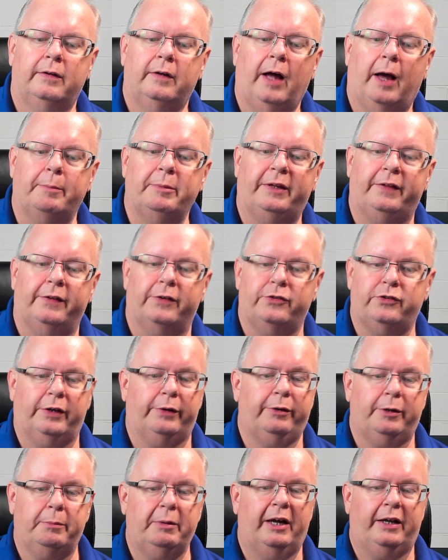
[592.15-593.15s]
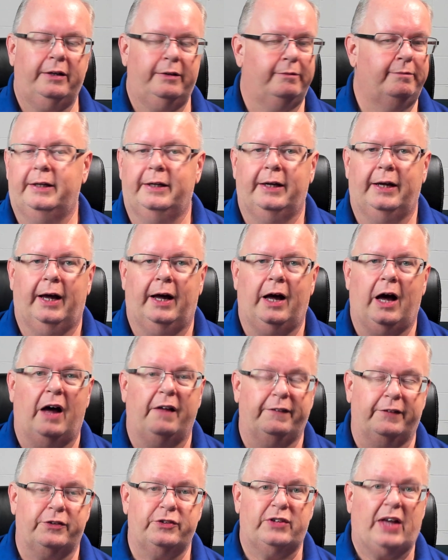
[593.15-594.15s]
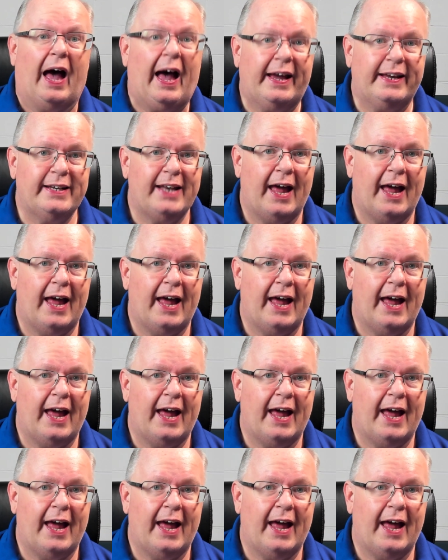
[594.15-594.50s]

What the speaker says: I mean, the Siri button on the side